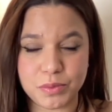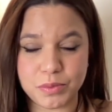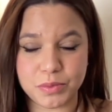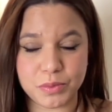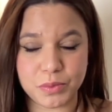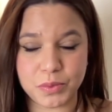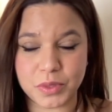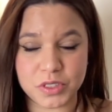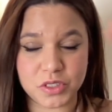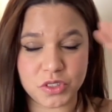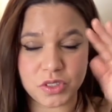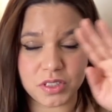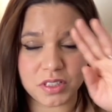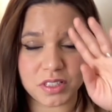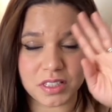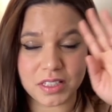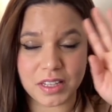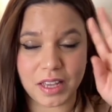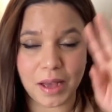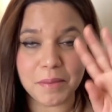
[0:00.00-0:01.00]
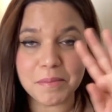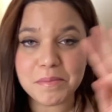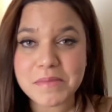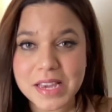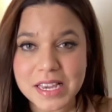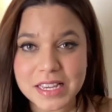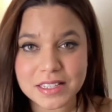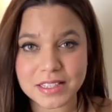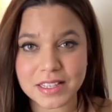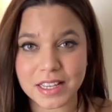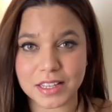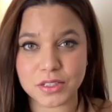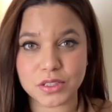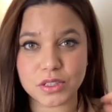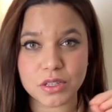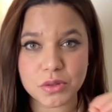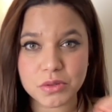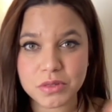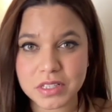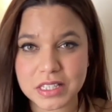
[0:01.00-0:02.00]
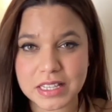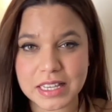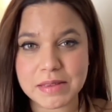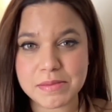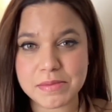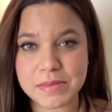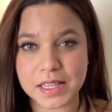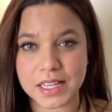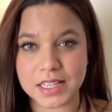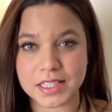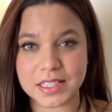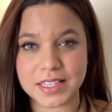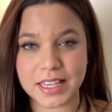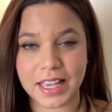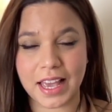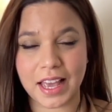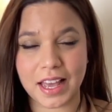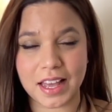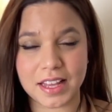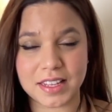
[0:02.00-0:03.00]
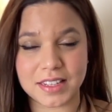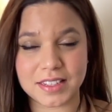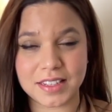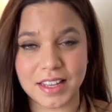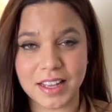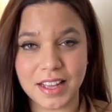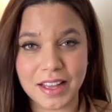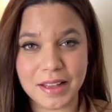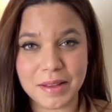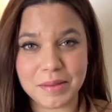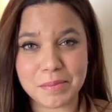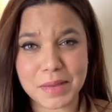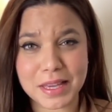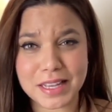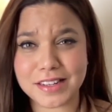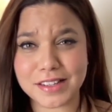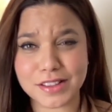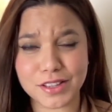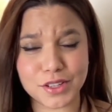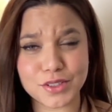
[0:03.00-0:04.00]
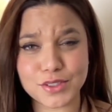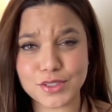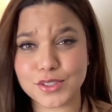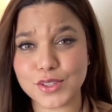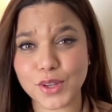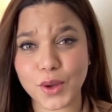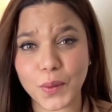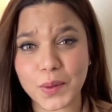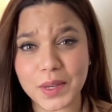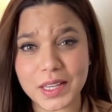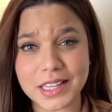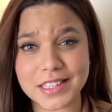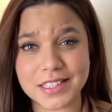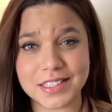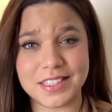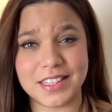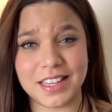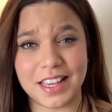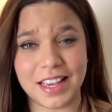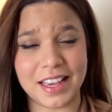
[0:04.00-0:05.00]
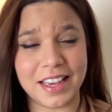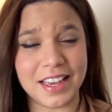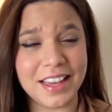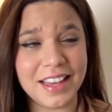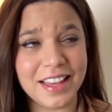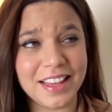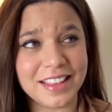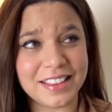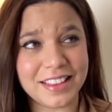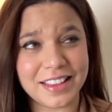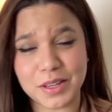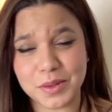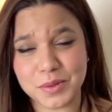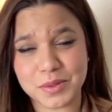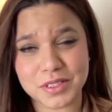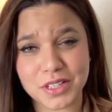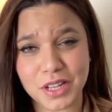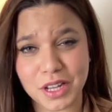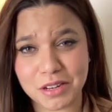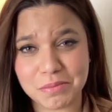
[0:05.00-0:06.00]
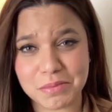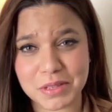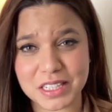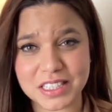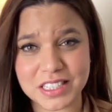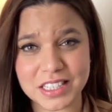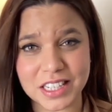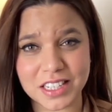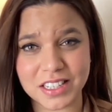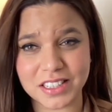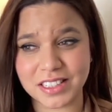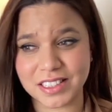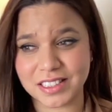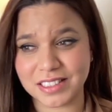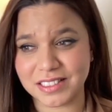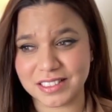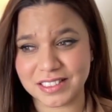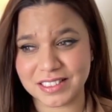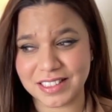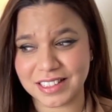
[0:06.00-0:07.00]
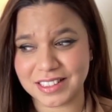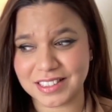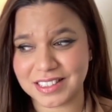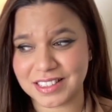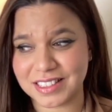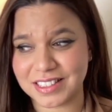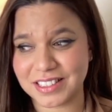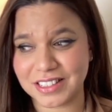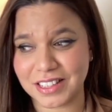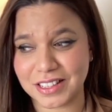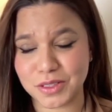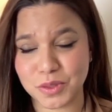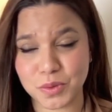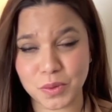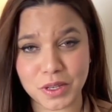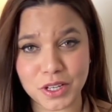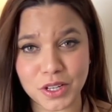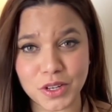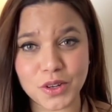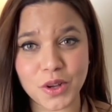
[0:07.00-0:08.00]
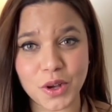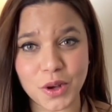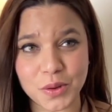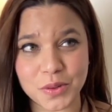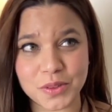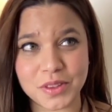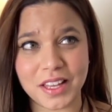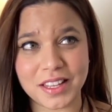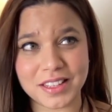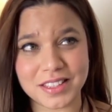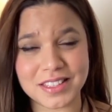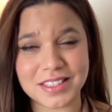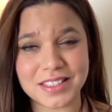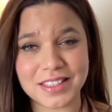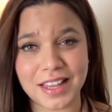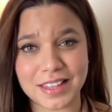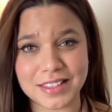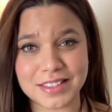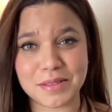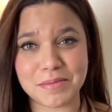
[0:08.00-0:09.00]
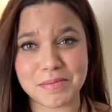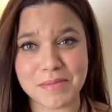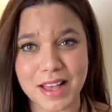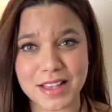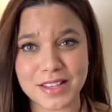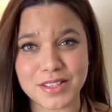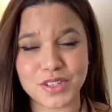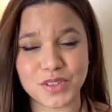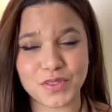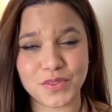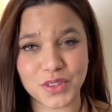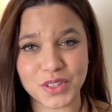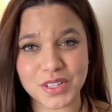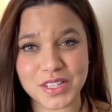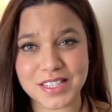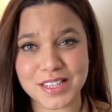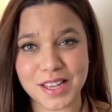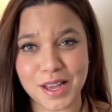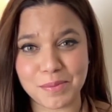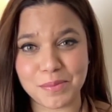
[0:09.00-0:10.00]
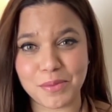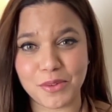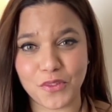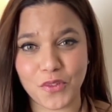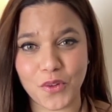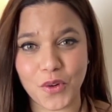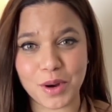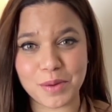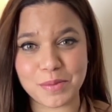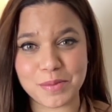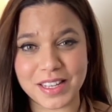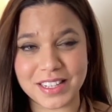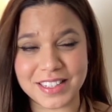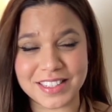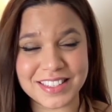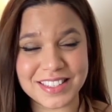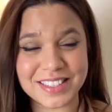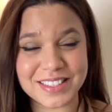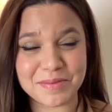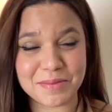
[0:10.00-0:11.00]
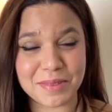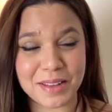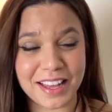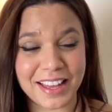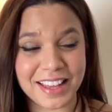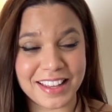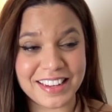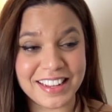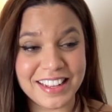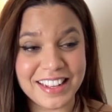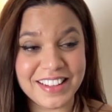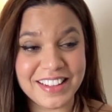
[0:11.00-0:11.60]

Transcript: was just amazing, so seamless and made it look so easy, like it was not a big deal and that's that's when you know that's that's a masterfully done performance. But